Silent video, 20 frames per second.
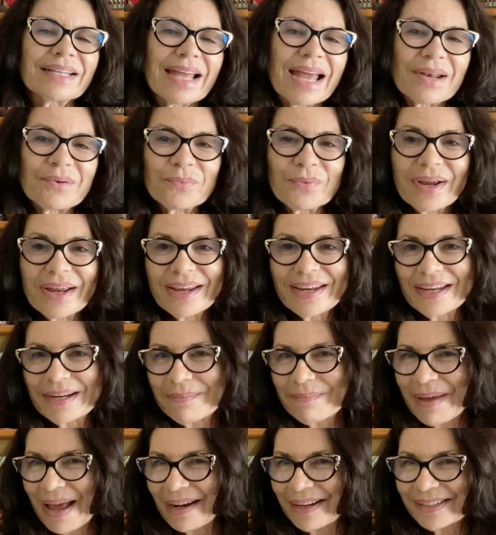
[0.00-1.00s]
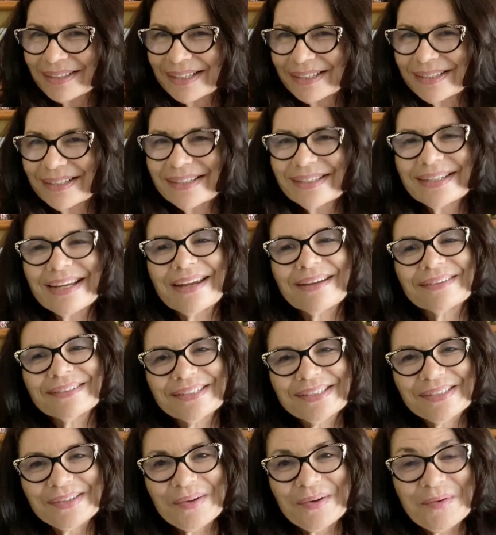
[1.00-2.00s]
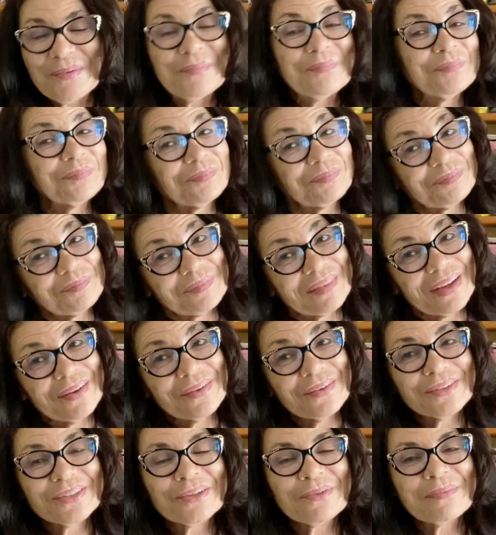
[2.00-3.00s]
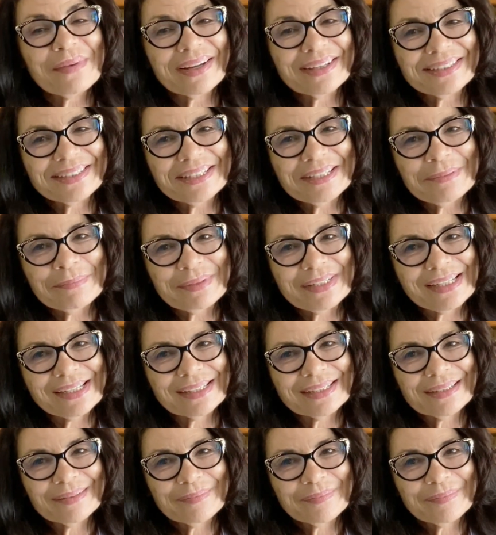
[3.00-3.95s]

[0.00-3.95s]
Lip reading: that way it balances the scales. So those are my tips.